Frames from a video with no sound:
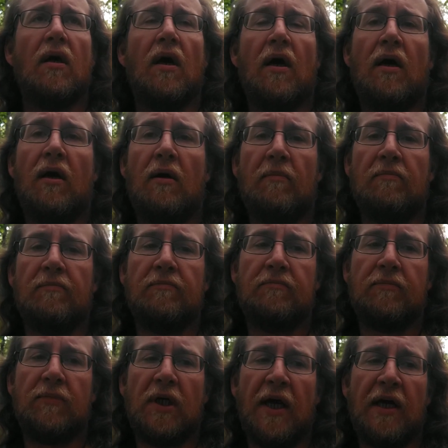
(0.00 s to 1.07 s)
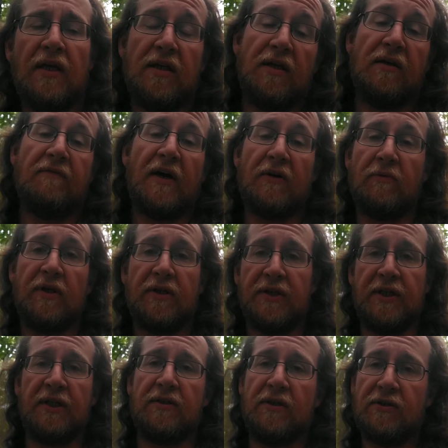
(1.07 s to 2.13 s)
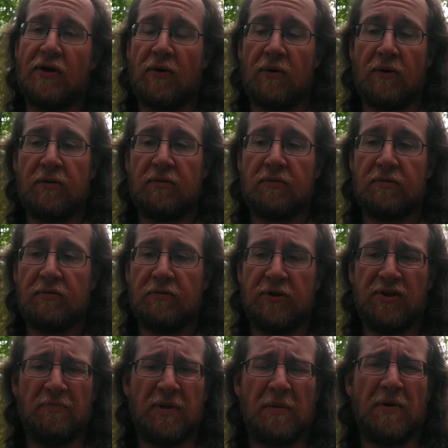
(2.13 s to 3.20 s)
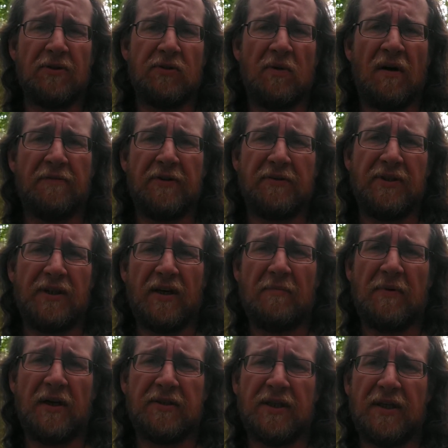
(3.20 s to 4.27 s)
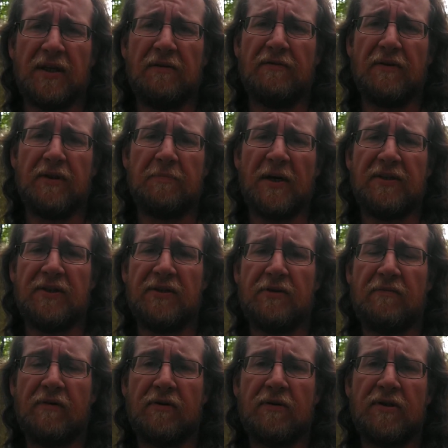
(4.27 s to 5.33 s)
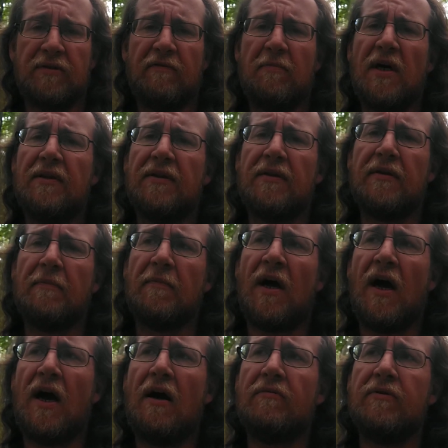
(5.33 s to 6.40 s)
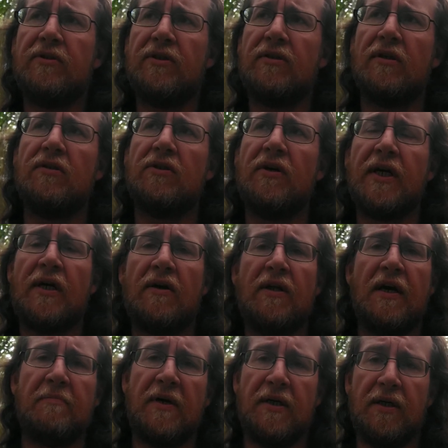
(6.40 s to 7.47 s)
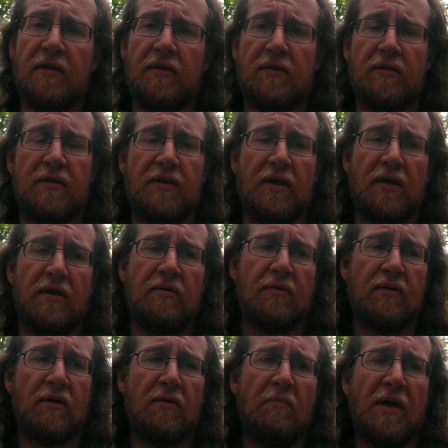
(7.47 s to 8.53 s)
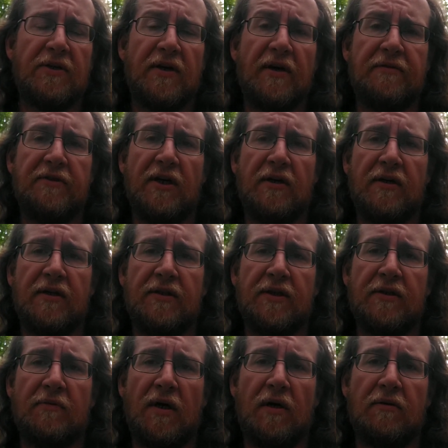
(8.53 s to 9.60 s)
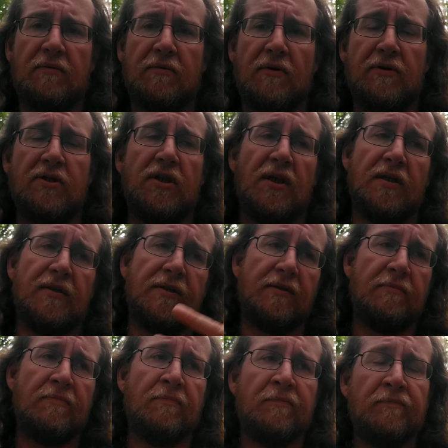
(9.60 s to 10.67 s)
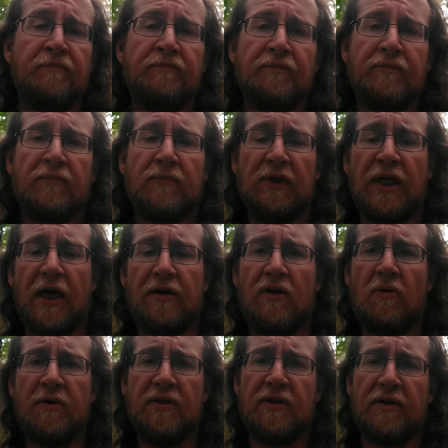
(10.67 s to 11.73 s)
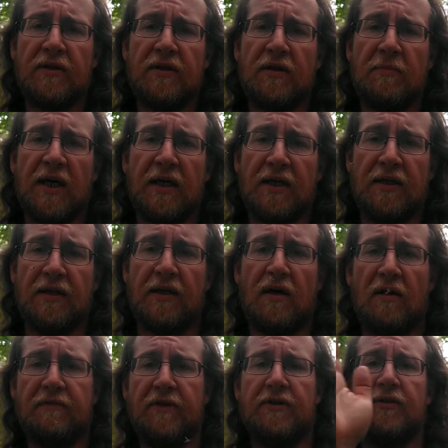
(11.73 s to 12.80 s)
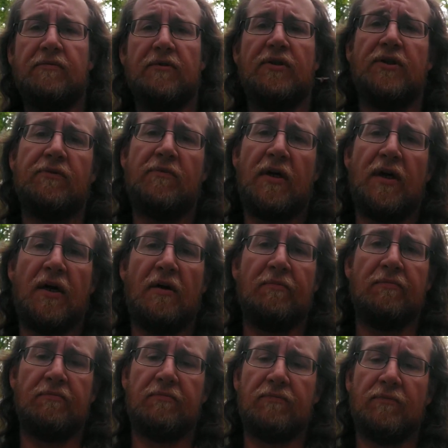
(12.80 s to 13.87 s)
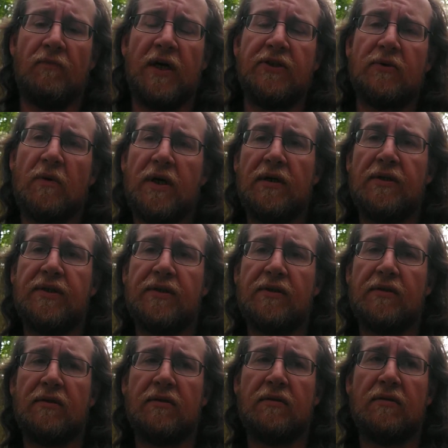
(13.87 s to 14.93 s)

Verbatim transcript: Um, and in the event we exceed the total, which will be about twelve, thirteen hundred bucks, I think, for expenses over a course of a month. Uh, we're just going to donate all that money to mental health charities as well, or she is. Yeah, nobody's looking to make anything off this. We just want to raise awareness.